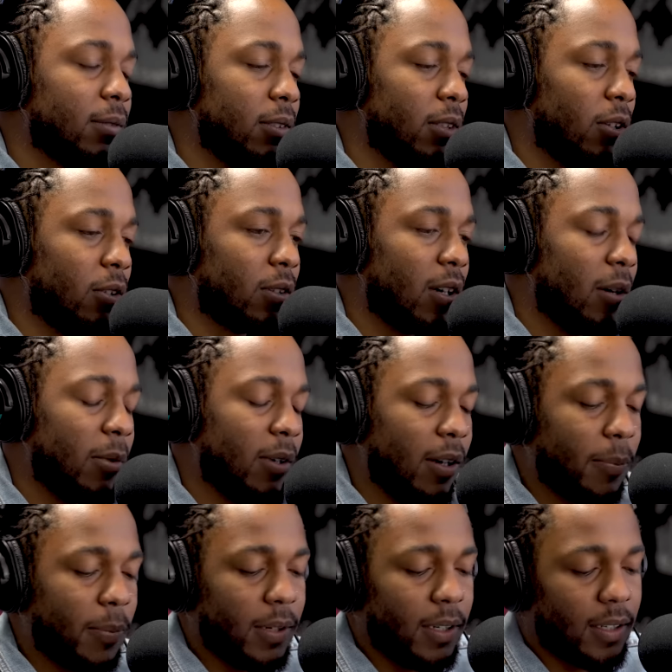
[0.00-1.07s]
you know, coming
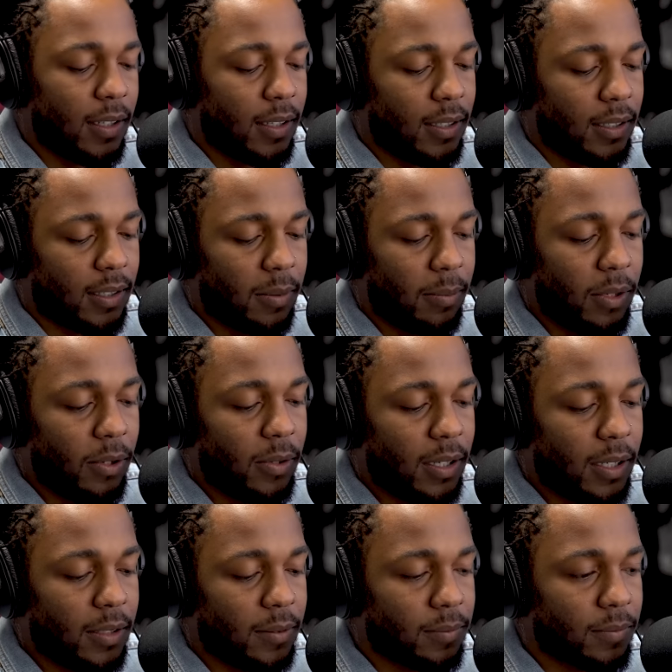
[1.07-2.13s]
up in the
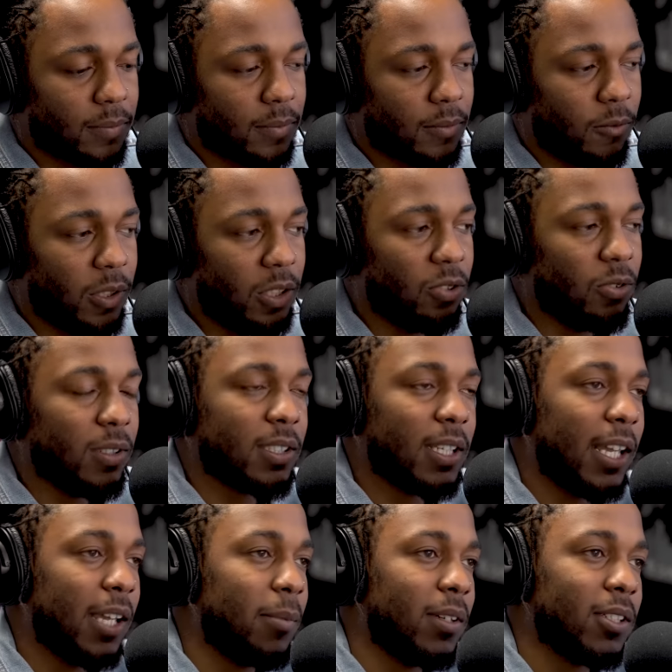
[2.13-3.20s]
community, we knew his
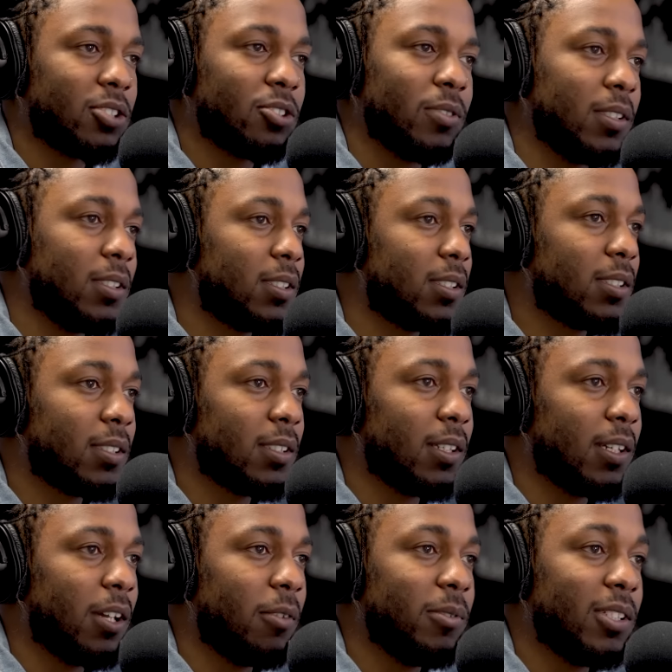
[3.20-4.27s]
name in the streets,
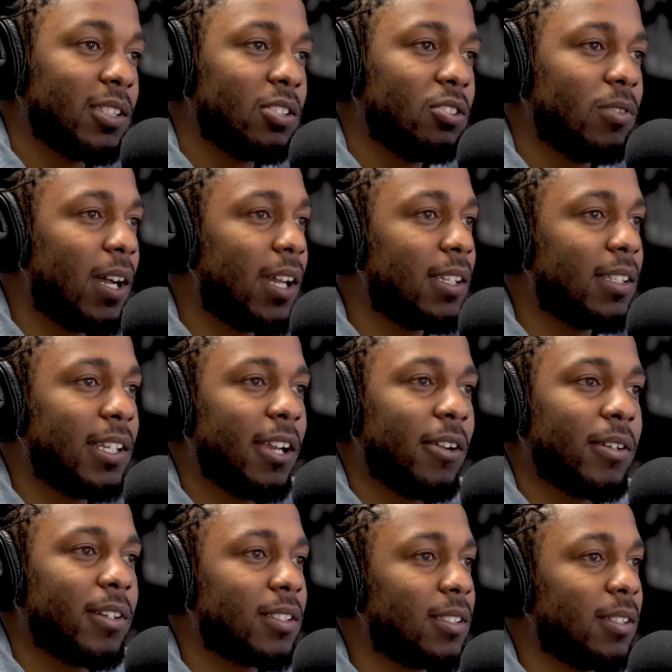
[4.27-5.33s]
and we just knew how he
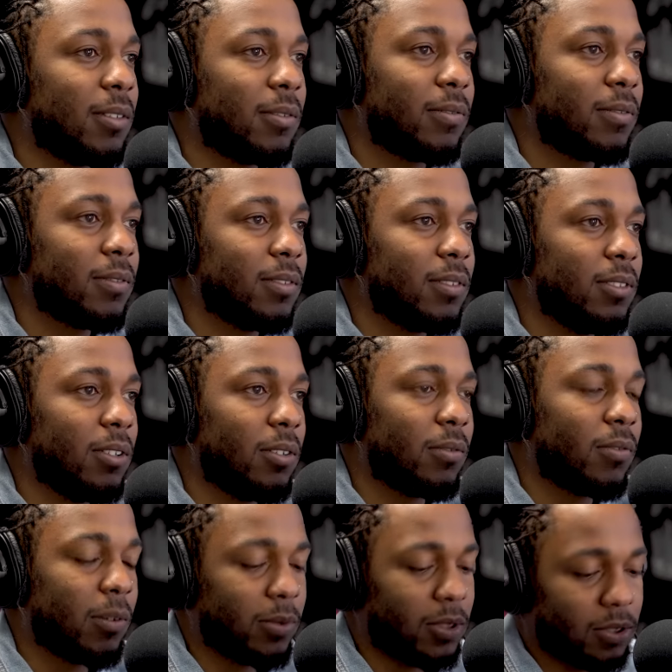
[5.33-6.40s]
carried himself. You know,
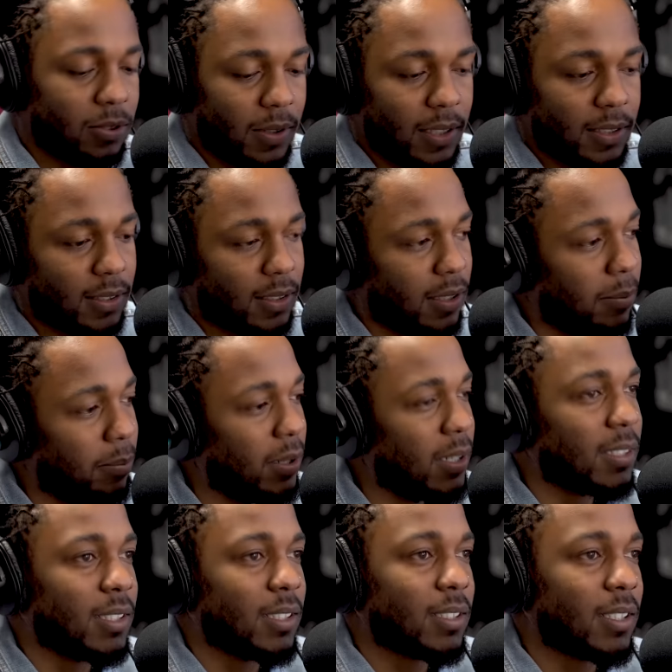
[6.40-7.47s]
from the streets to the
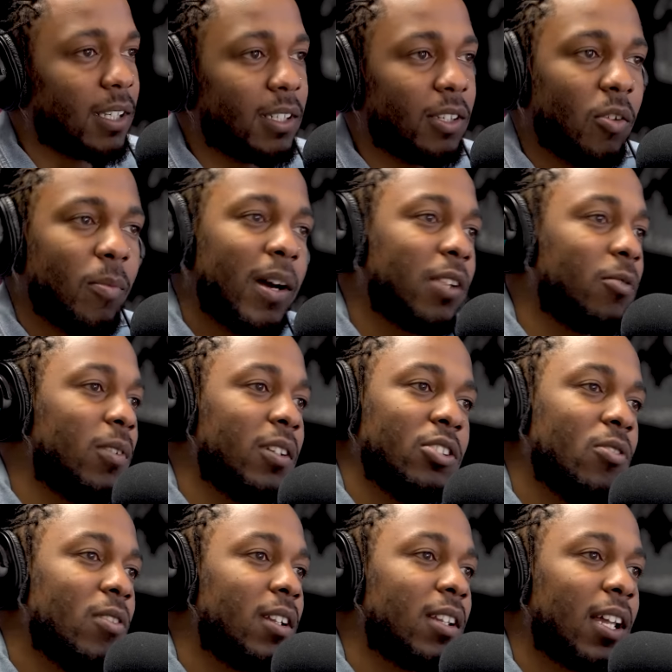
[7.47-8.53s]
business, and nobody wasn't
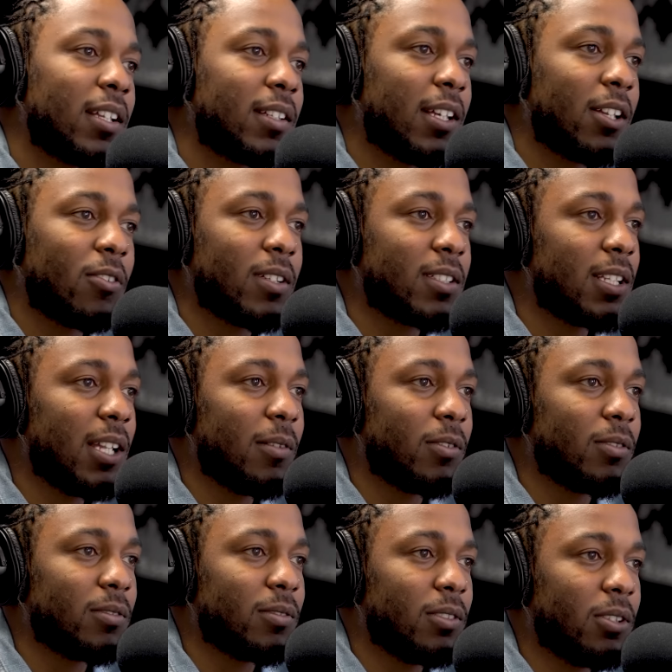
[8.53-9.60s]
doing it like that on his
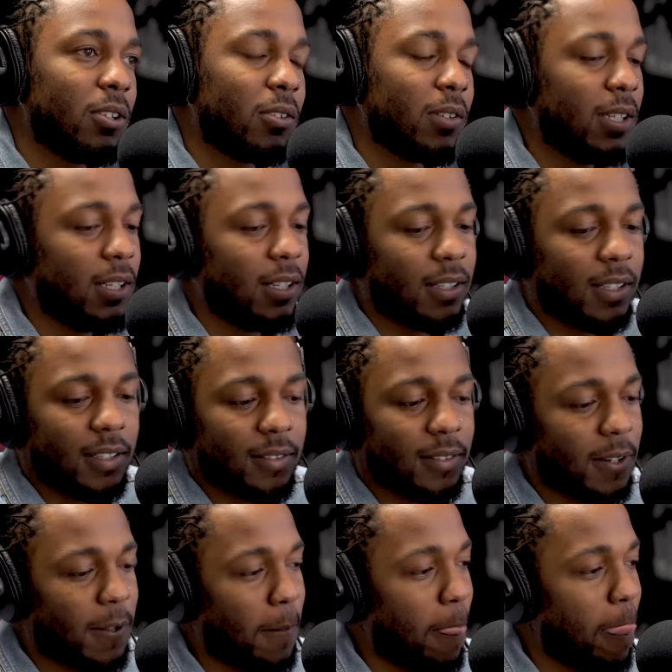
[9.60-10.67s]
level. You know, he
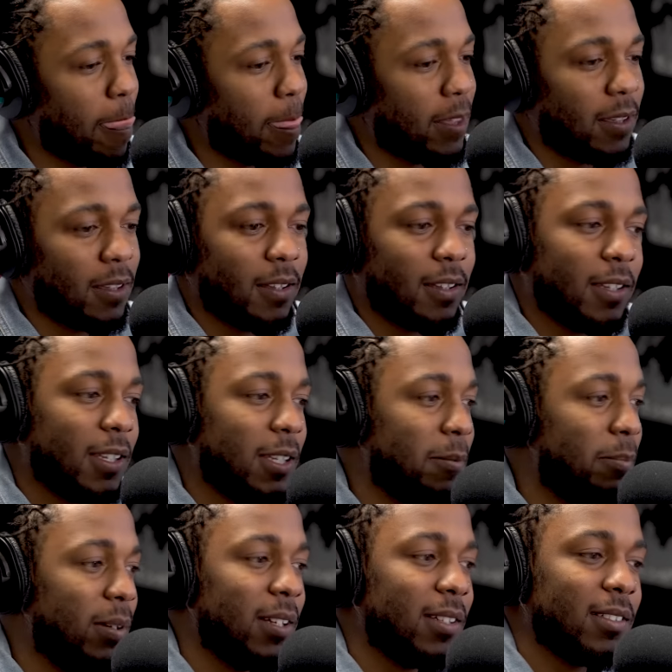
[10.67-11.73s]

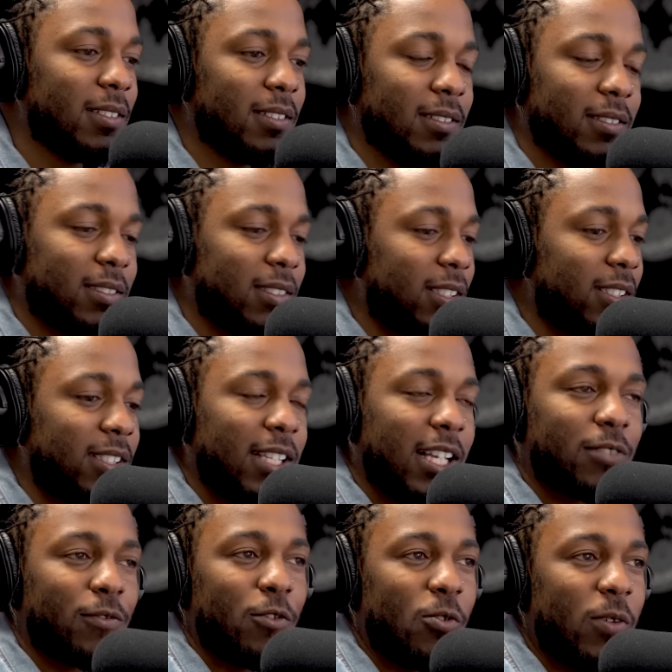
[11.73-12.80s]
been
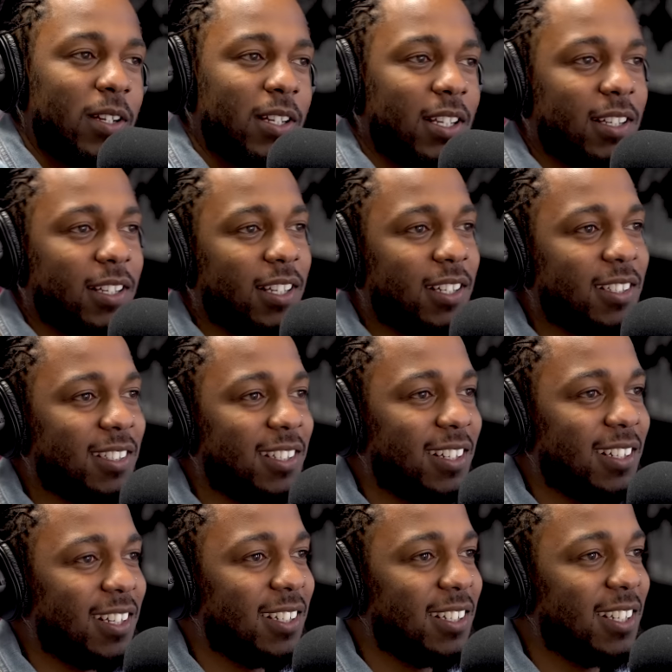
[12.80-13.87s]
successful
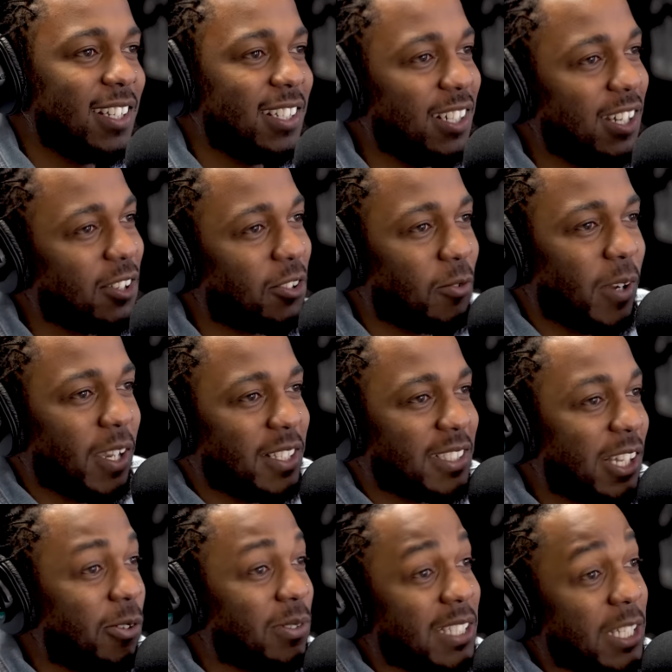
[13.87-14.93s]
in other ways
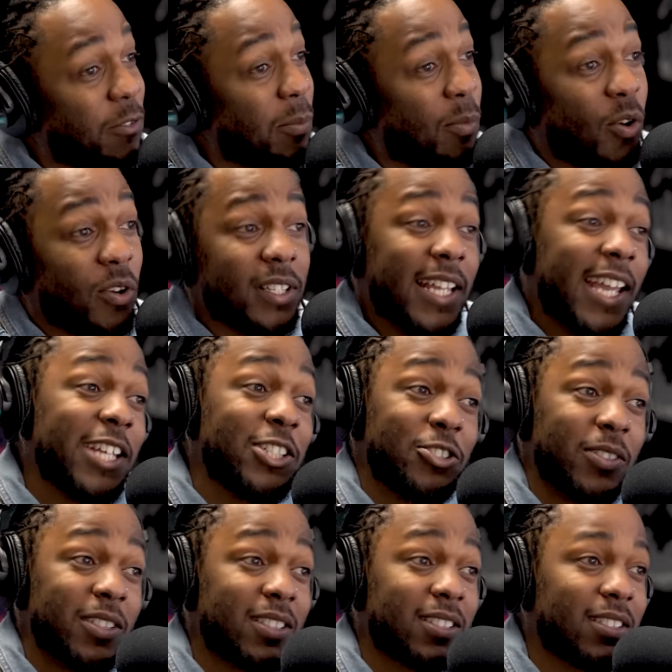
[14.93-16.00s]
that was even more
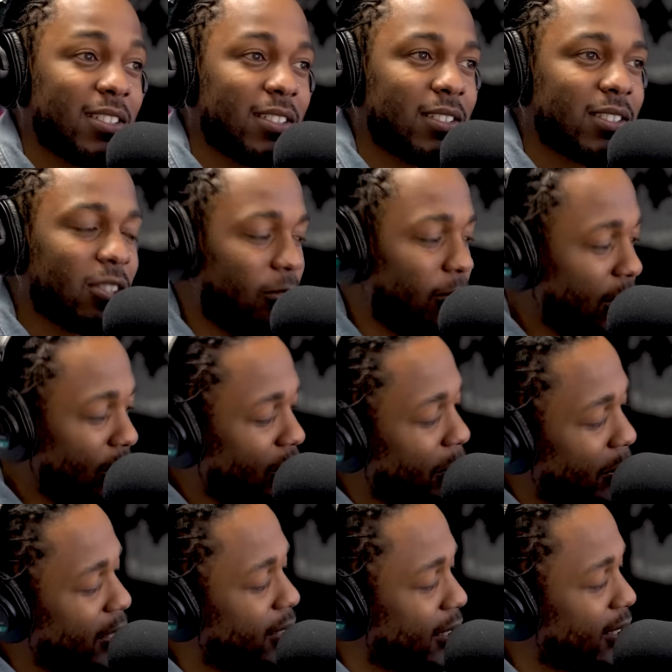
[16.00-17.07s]
dangerous. Yes, sir. So when you could
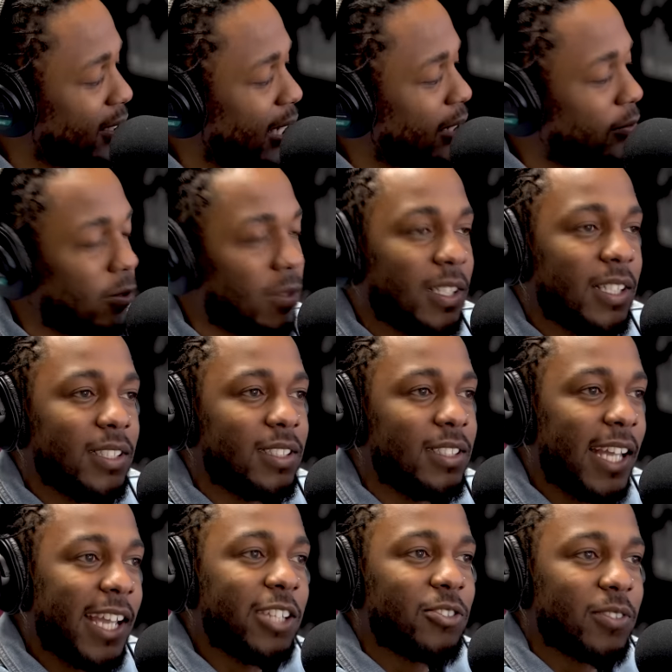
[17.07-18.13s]
be successful in these
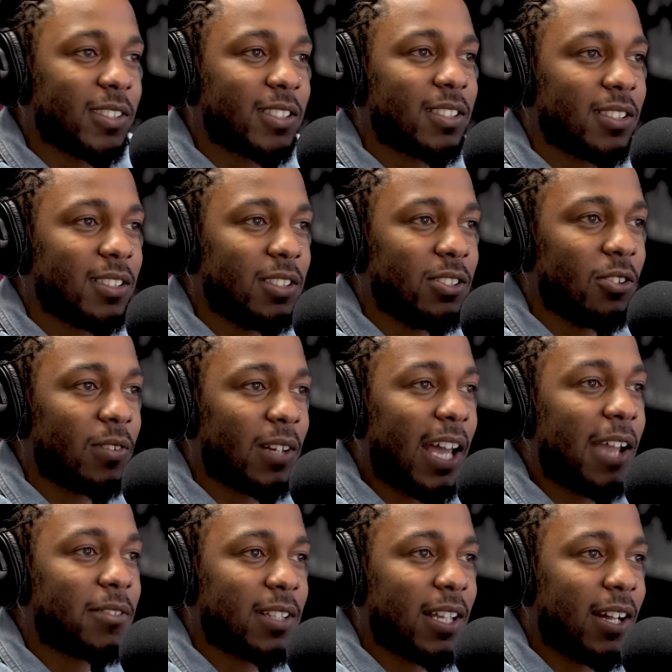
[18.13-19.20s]
dangerous, you know,
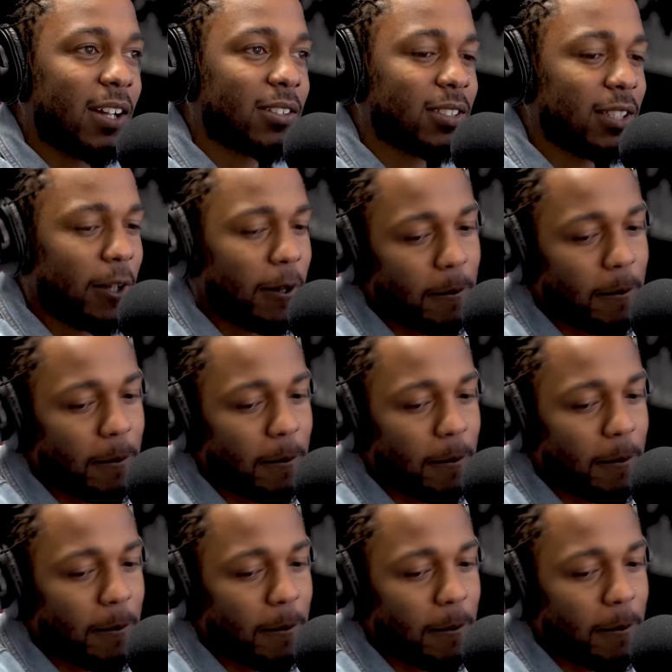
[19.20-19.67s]
lifestyles,